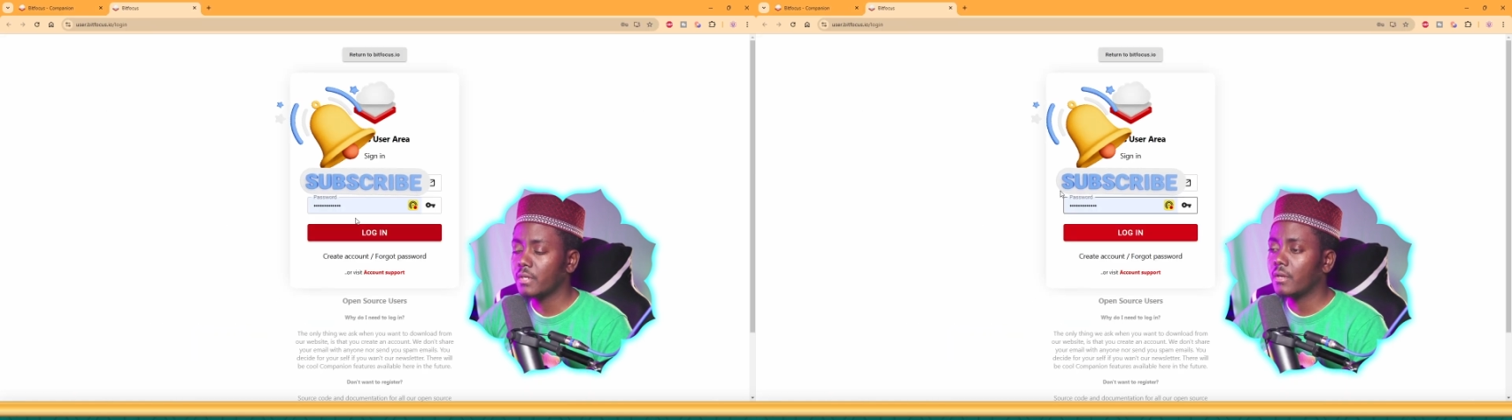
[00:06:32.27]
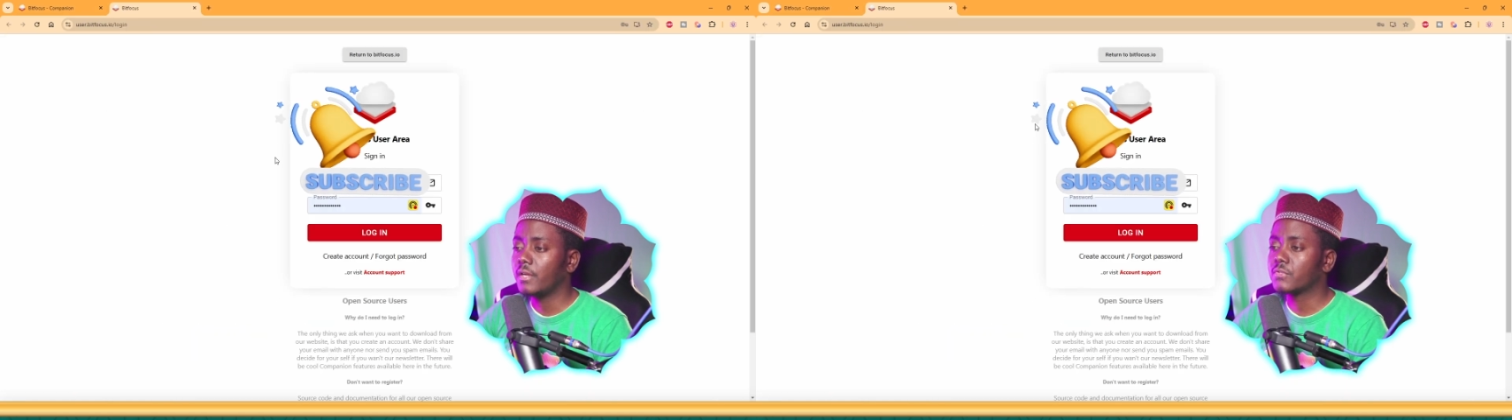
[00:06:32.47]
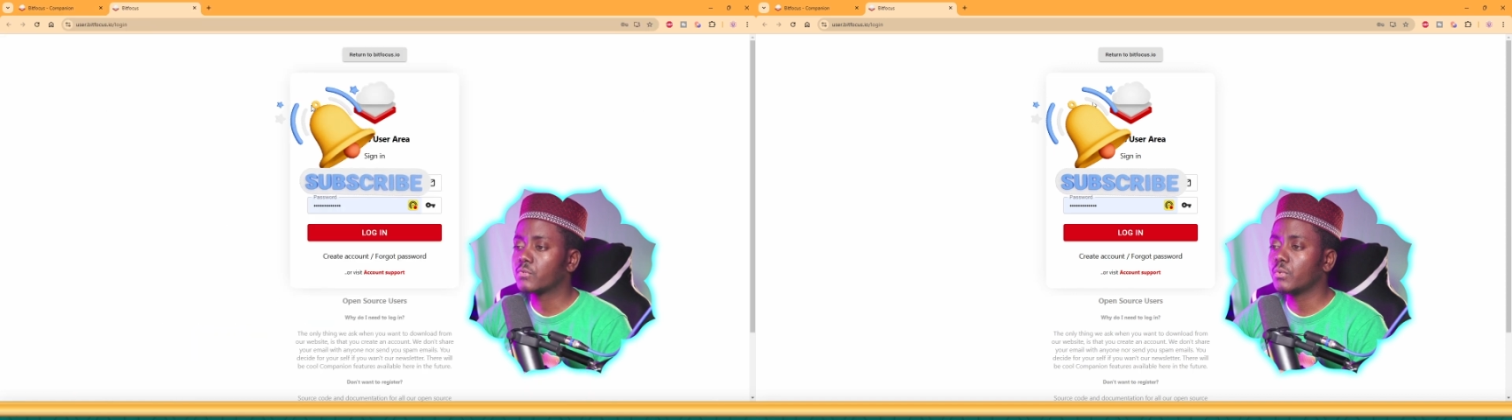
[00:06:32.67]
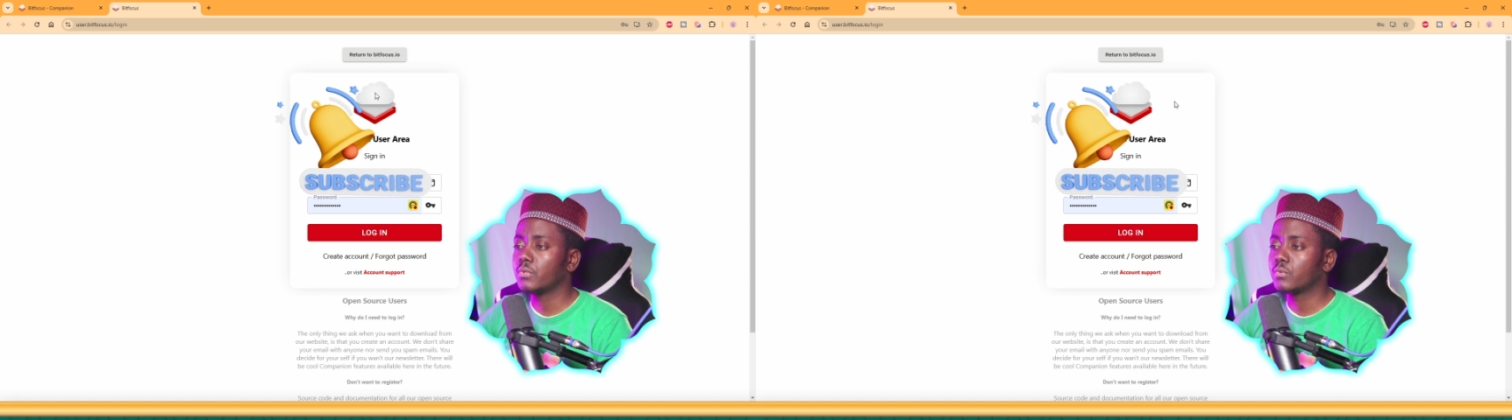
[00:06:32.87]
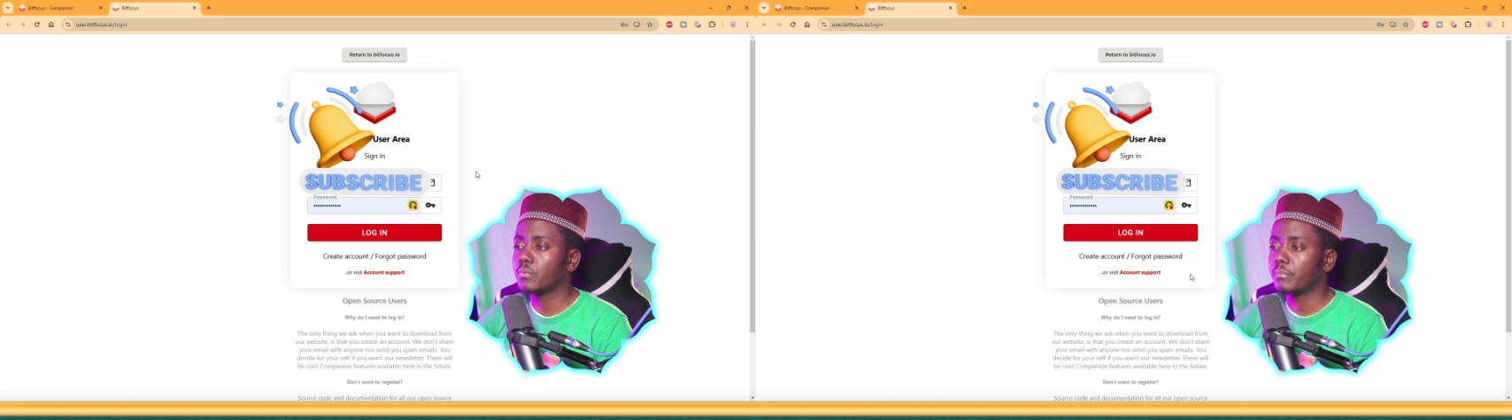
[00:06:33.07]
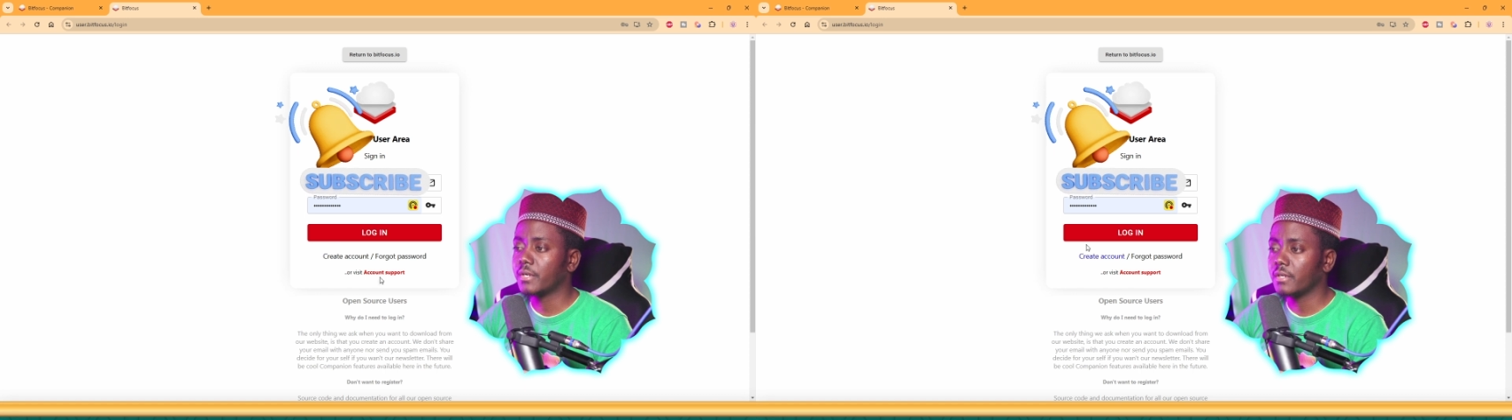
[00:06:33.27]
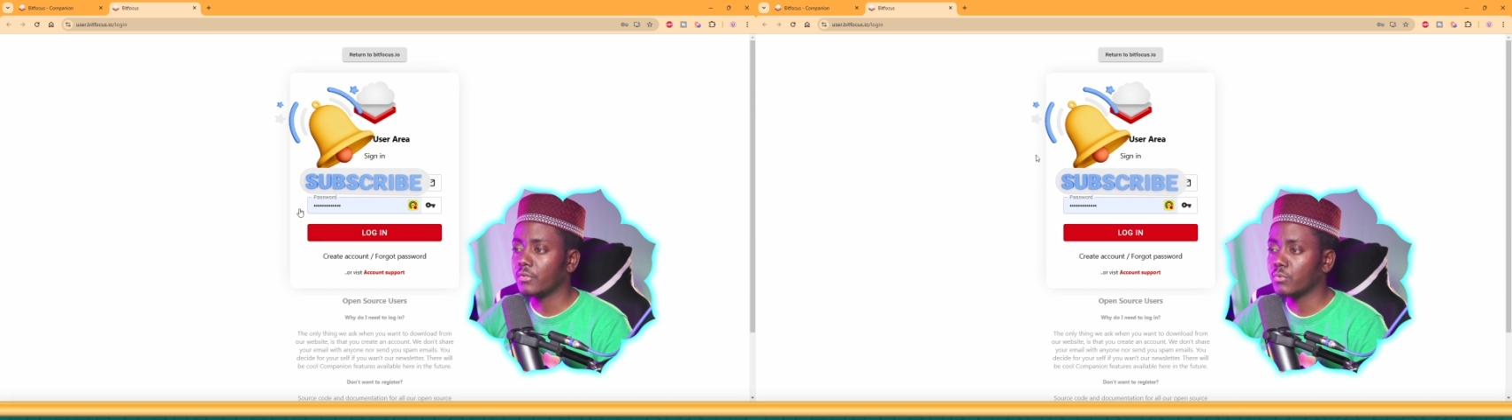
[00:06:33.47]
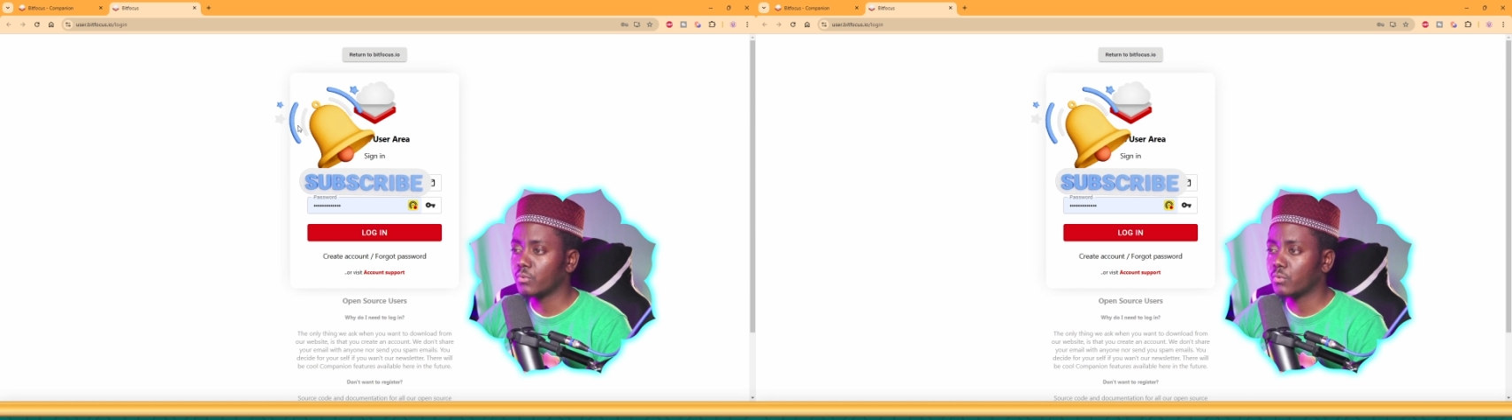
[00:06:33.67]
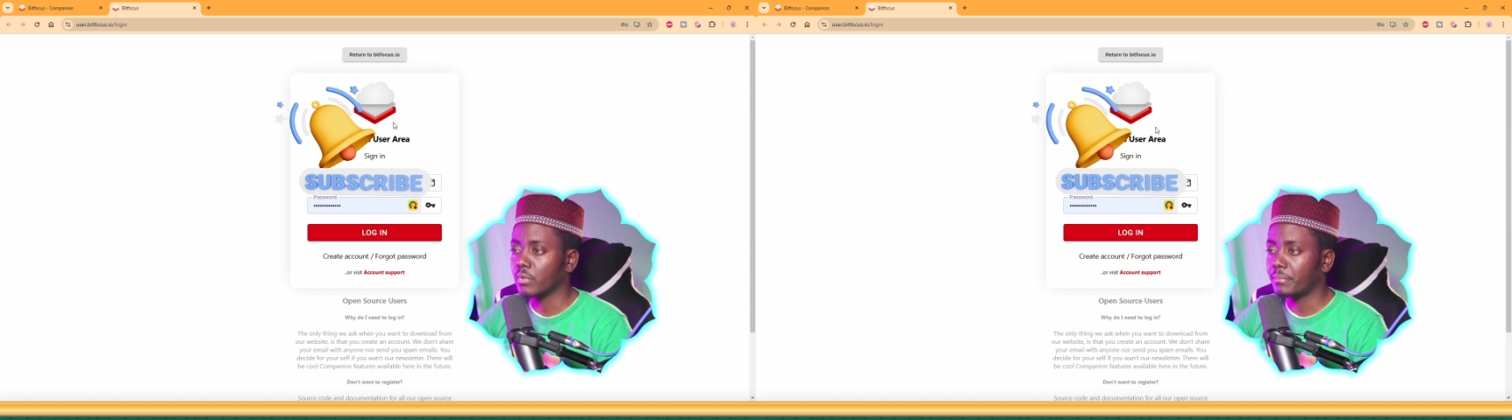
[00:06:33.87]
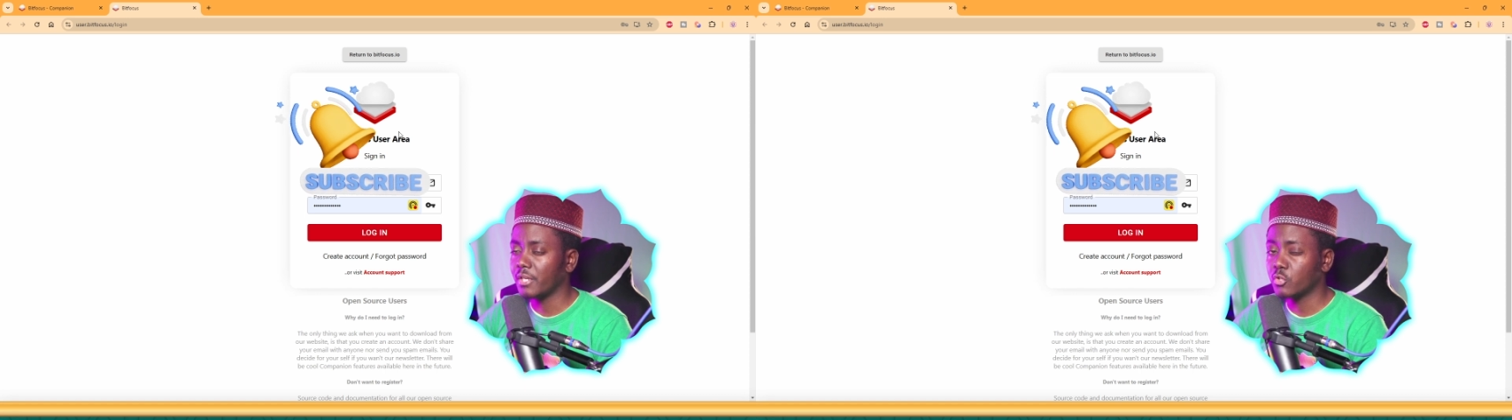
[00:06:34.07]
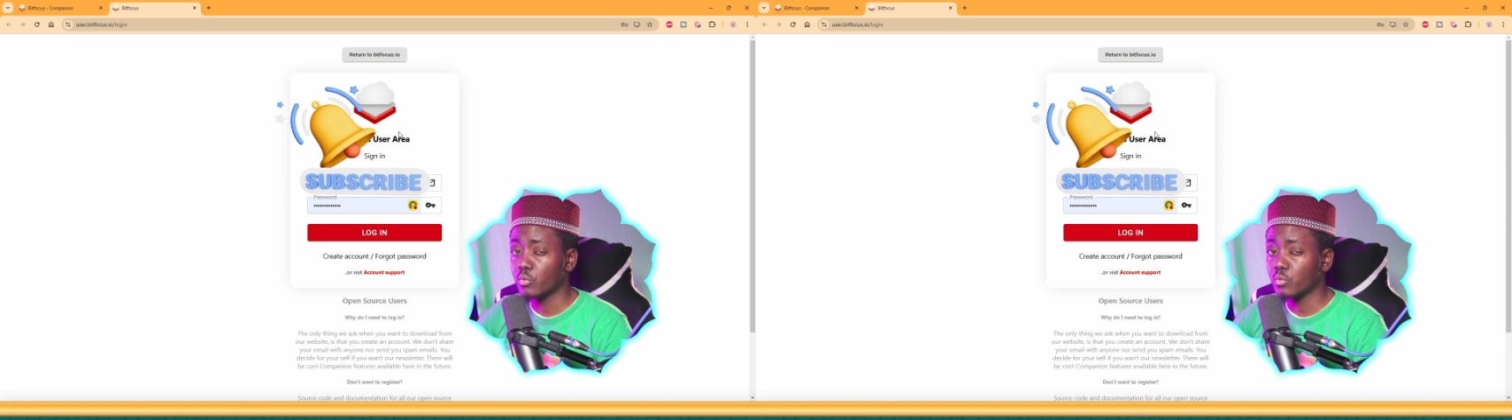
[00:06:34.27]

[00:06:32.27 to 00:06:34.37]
it's going to bring you to a page